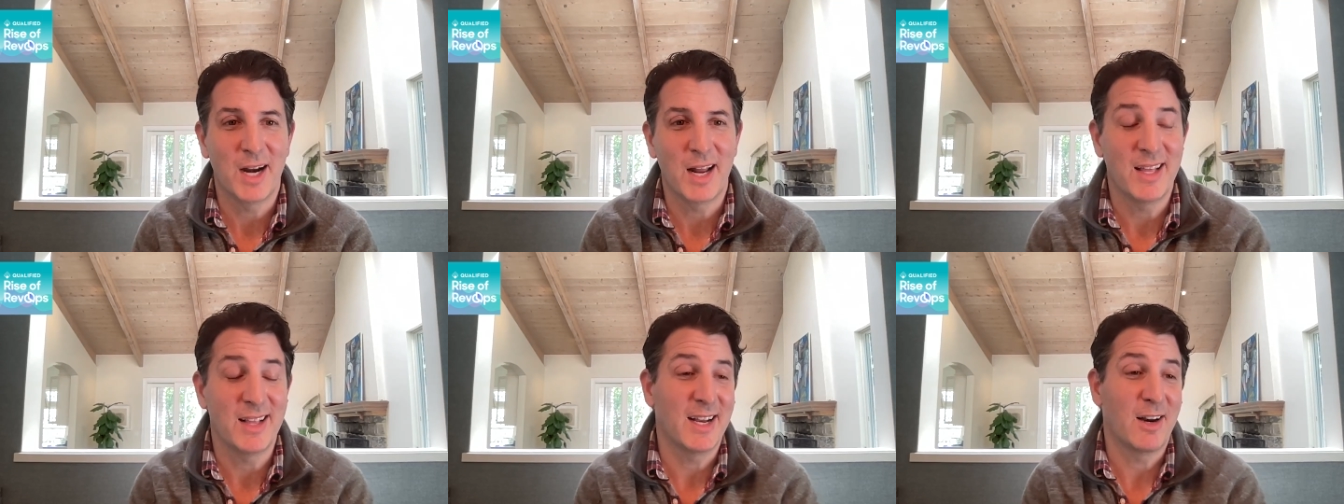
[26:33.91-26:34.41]
And I
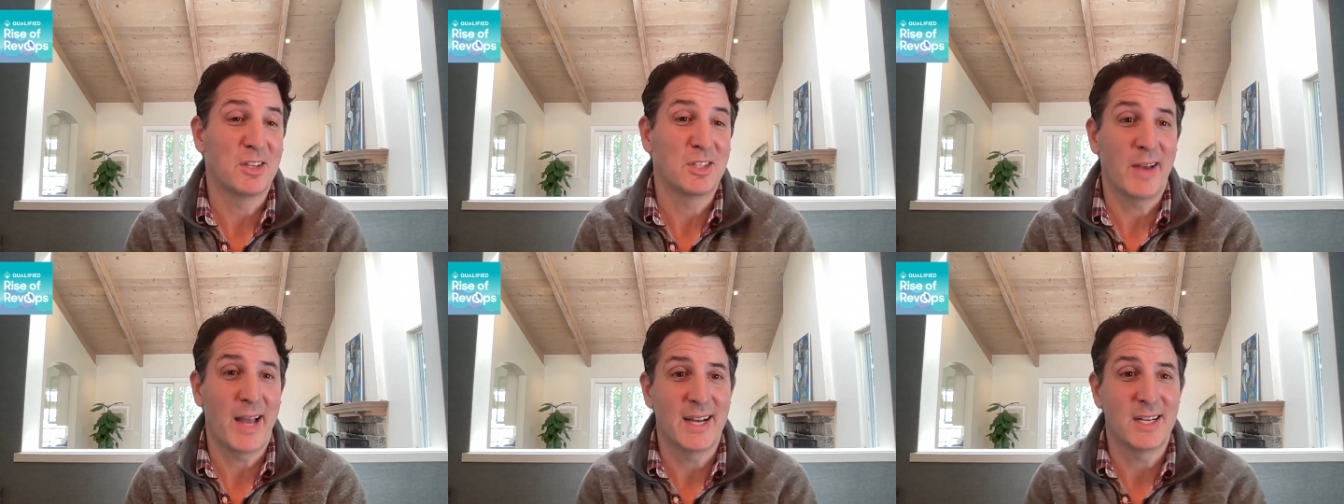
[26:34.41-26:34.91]
think that
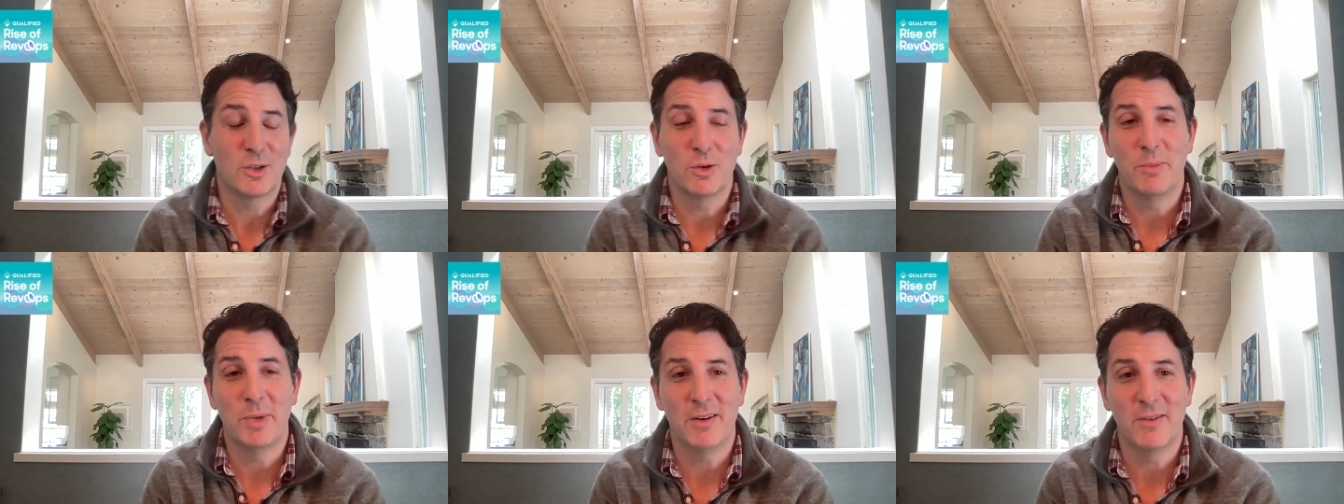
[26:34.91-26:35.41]
also adds to
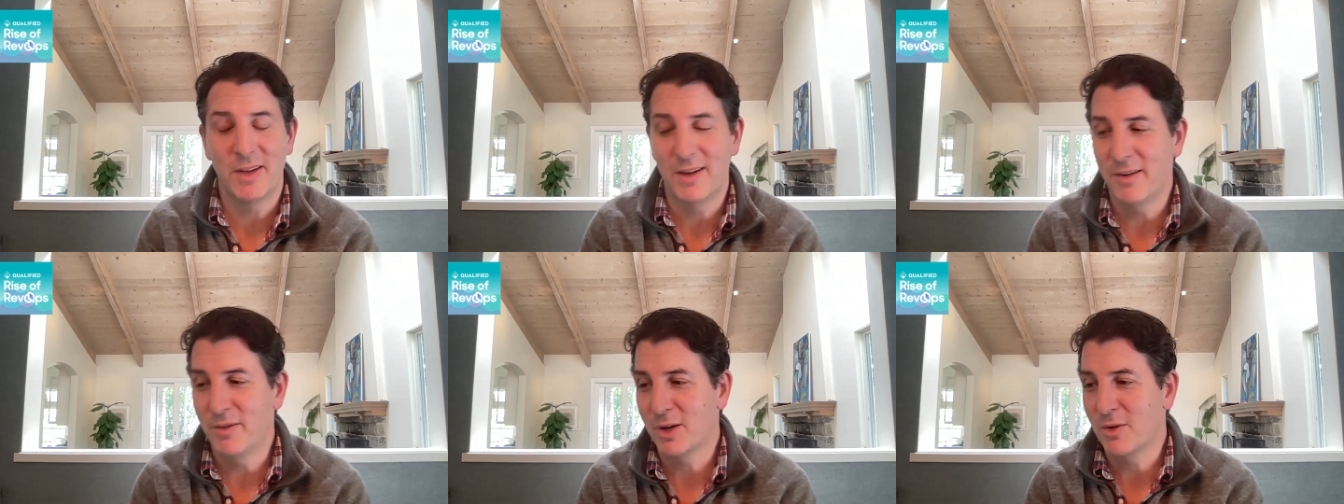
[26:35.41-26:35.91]
a bit of, a,
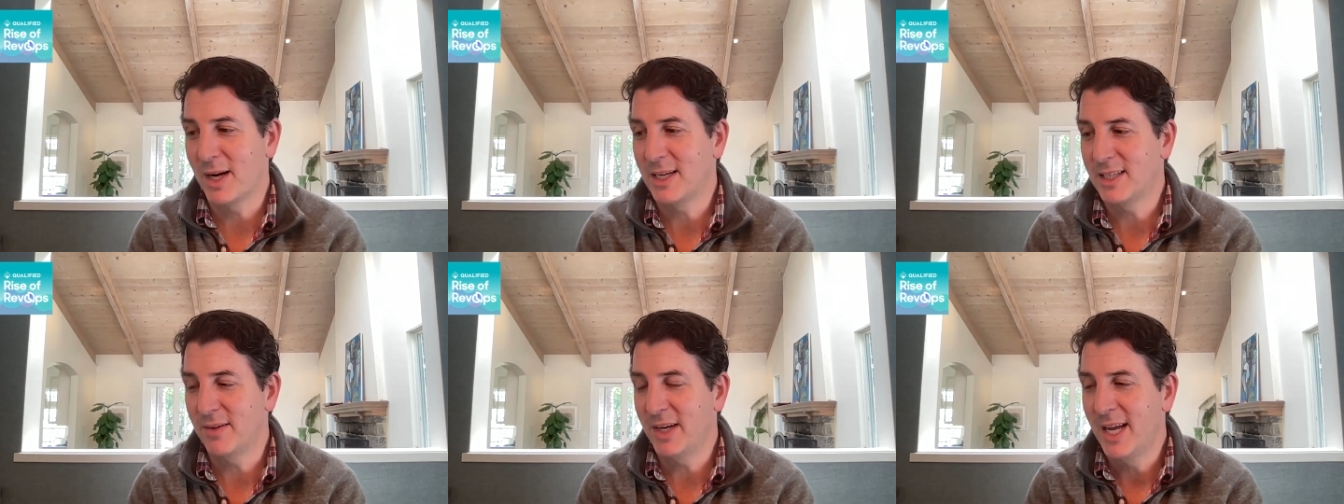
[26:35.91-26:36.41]
of the
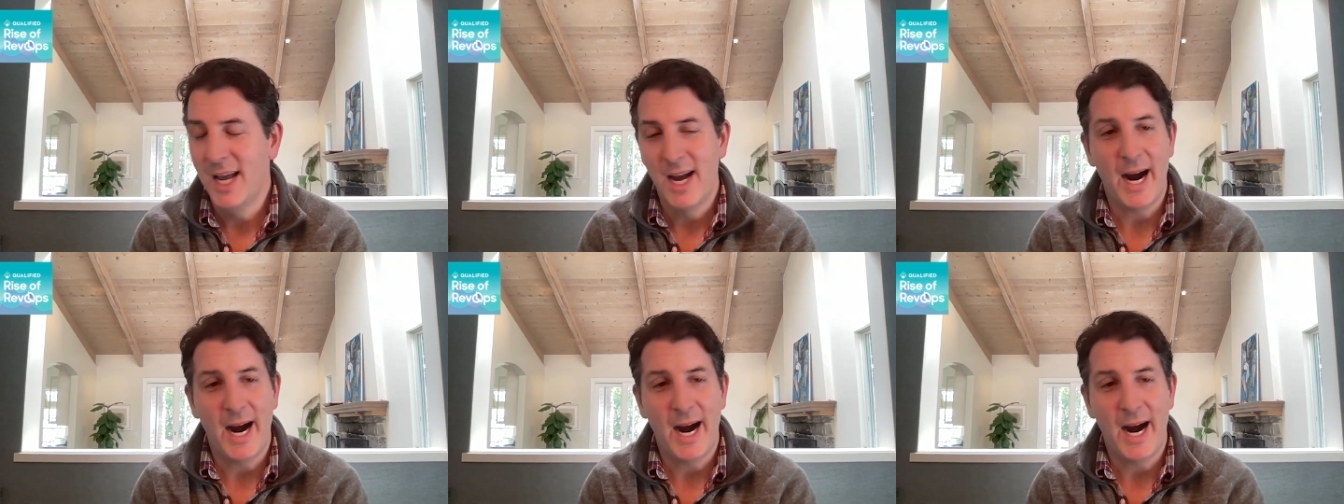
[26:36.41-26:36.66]
creativity.